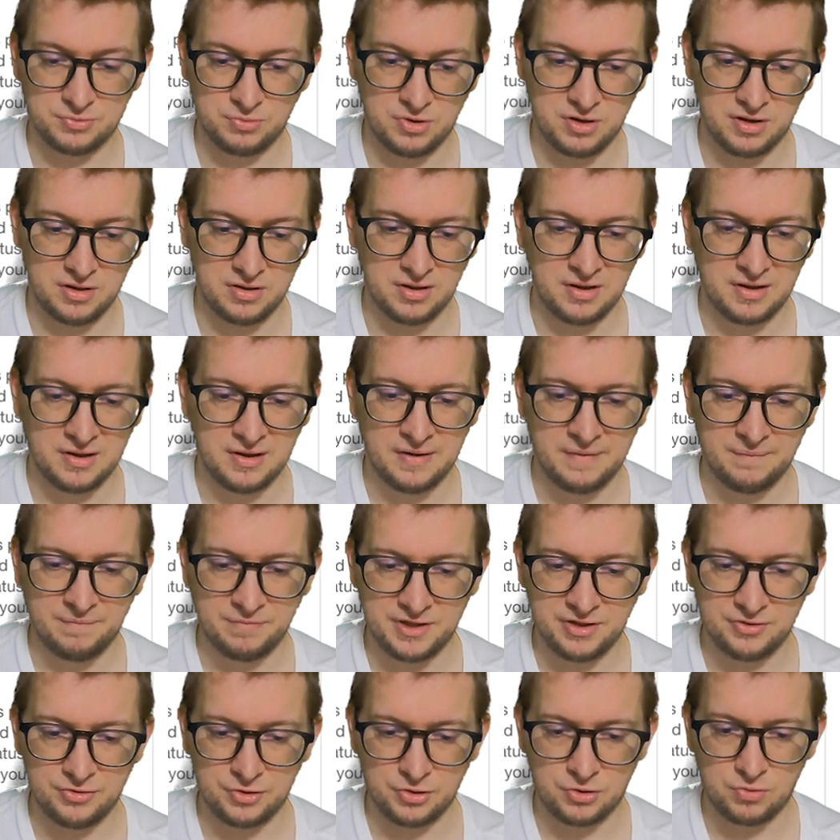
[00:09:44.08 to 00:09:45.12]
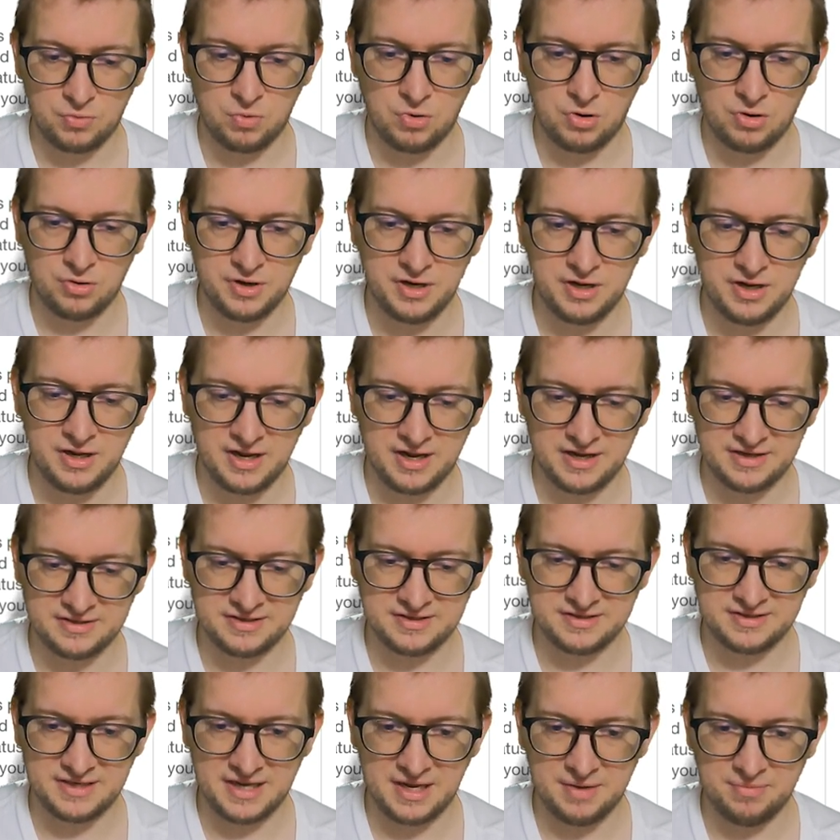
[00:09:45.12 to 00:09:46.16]
well. Then the quarry has the
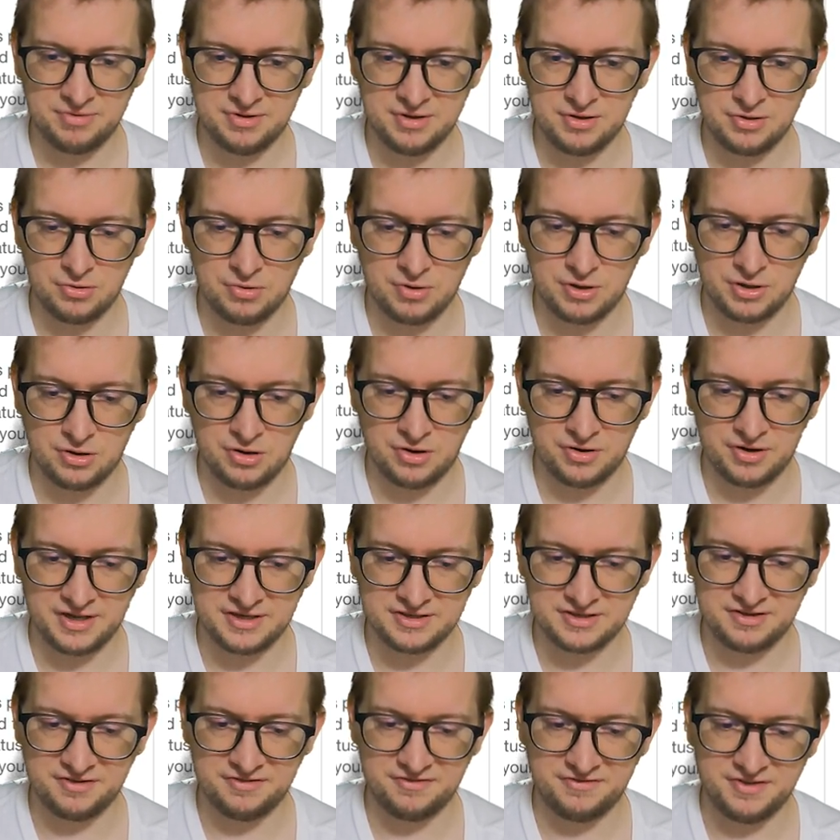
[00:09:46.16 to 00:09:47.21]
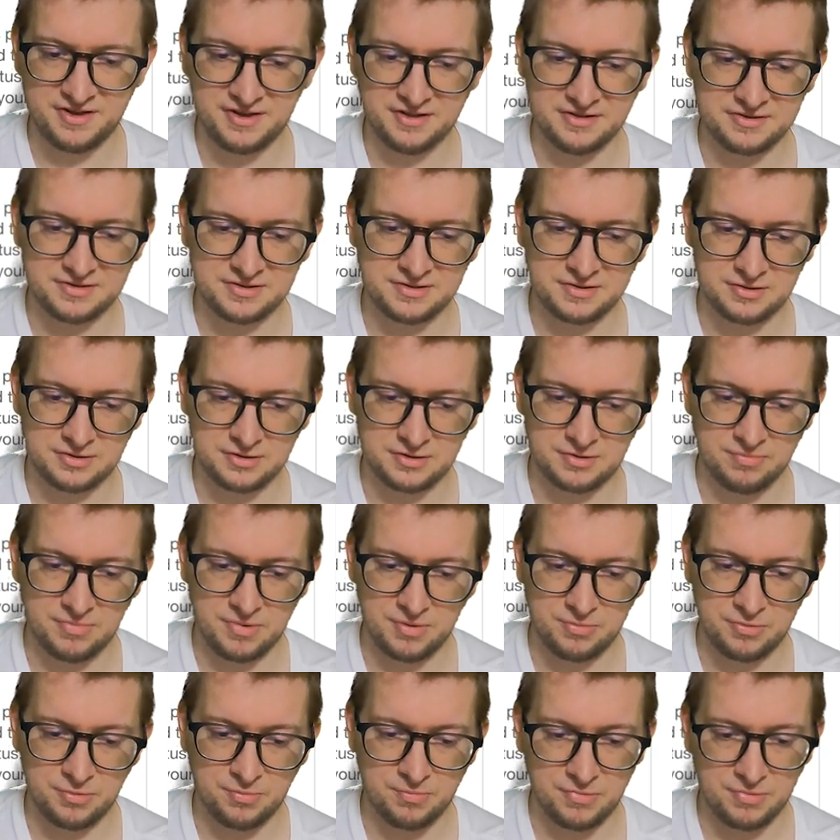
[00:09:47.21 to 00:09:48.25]
same thing going on as the vents.
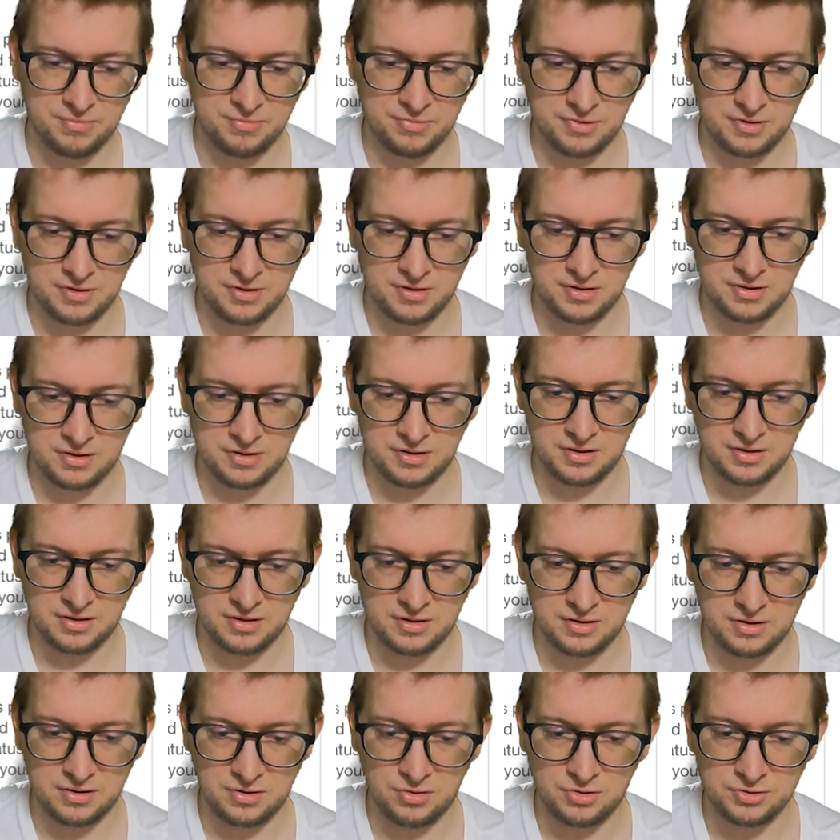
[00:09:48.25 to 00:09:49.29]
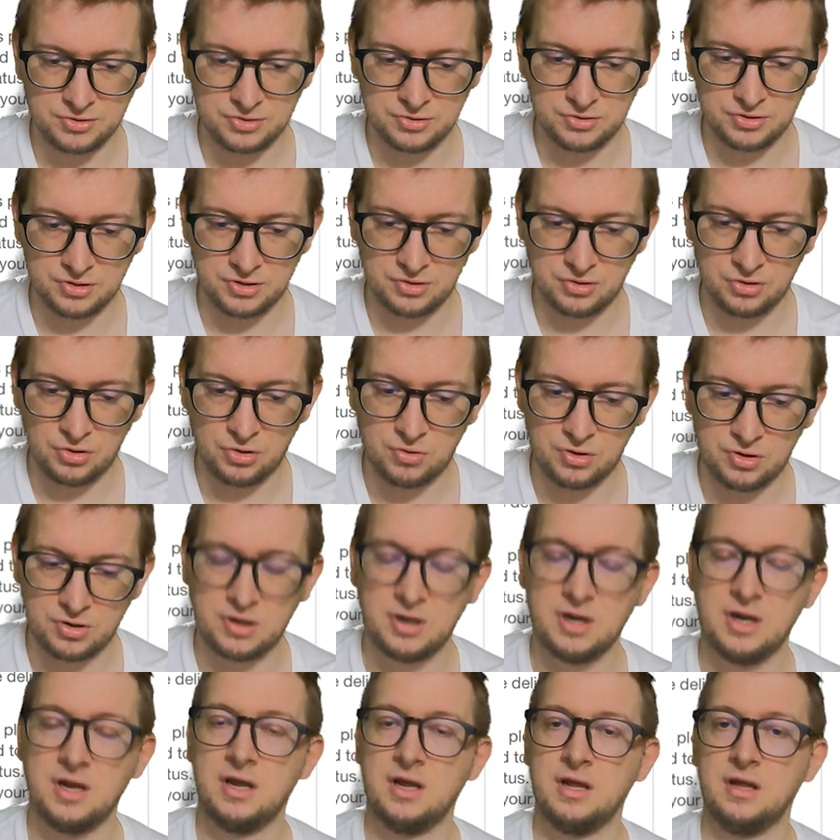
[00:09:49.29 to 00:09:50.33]
Also the lower
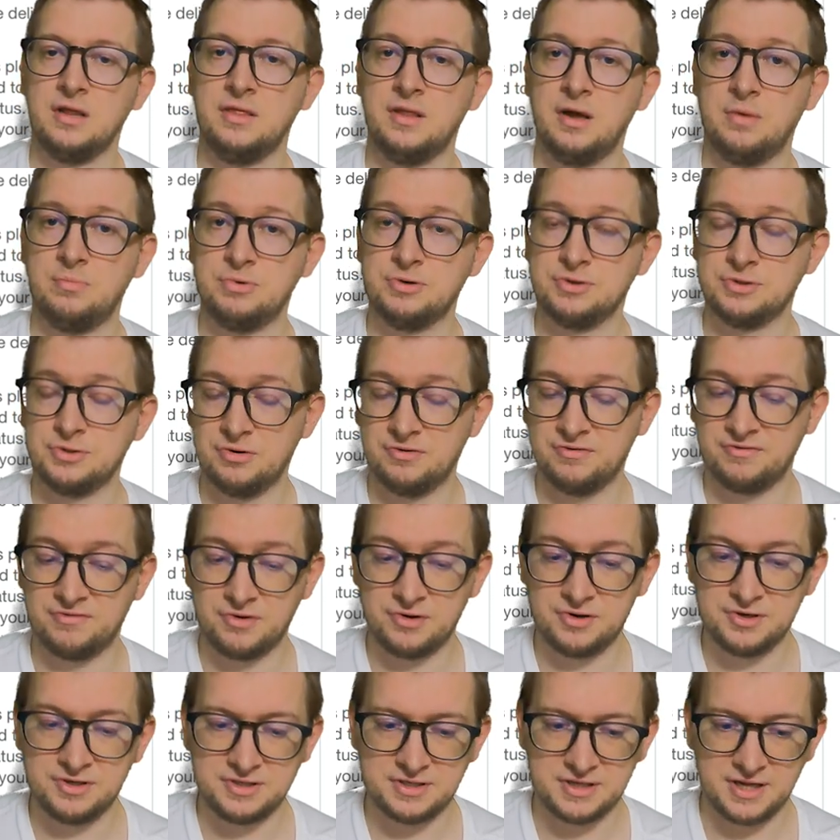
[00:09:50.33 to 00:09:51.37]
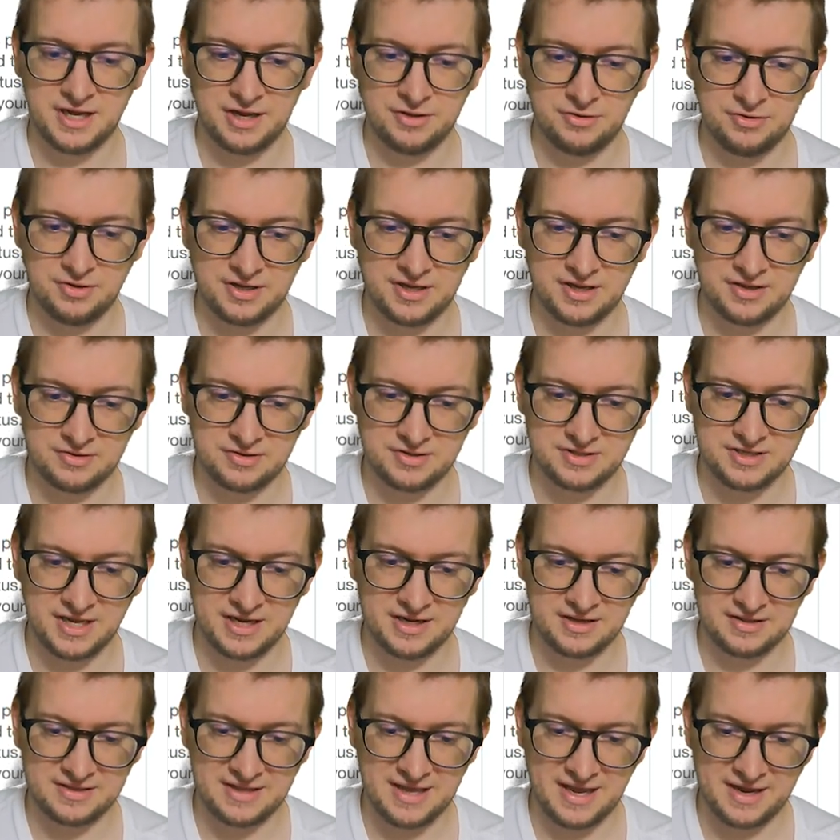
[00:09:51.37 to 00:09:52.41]
numbers go first, and you get to
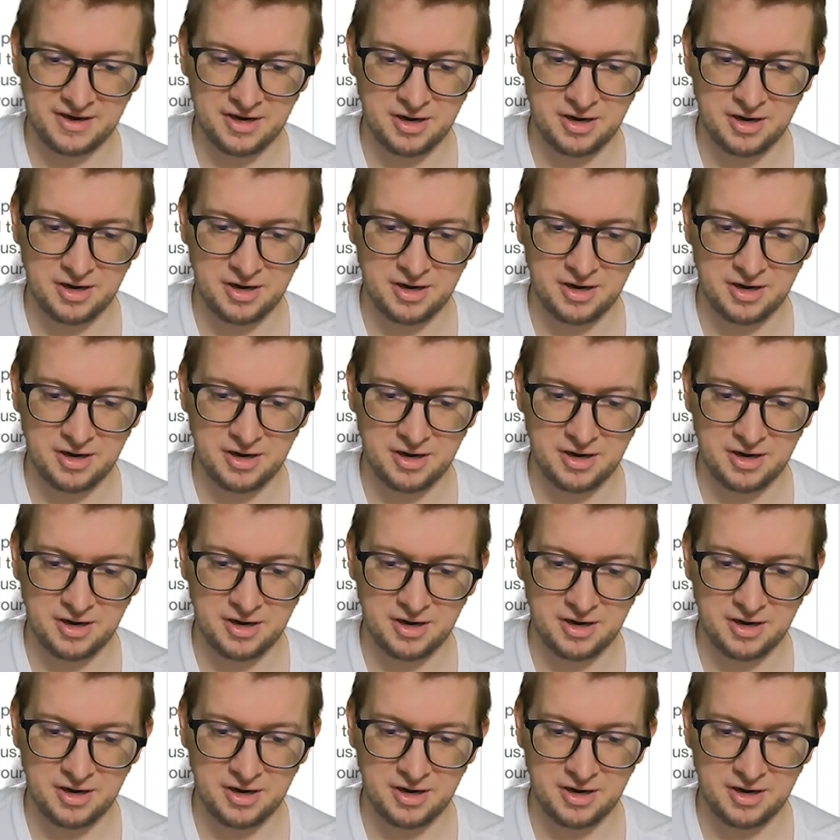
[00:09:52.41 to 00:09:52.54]
take that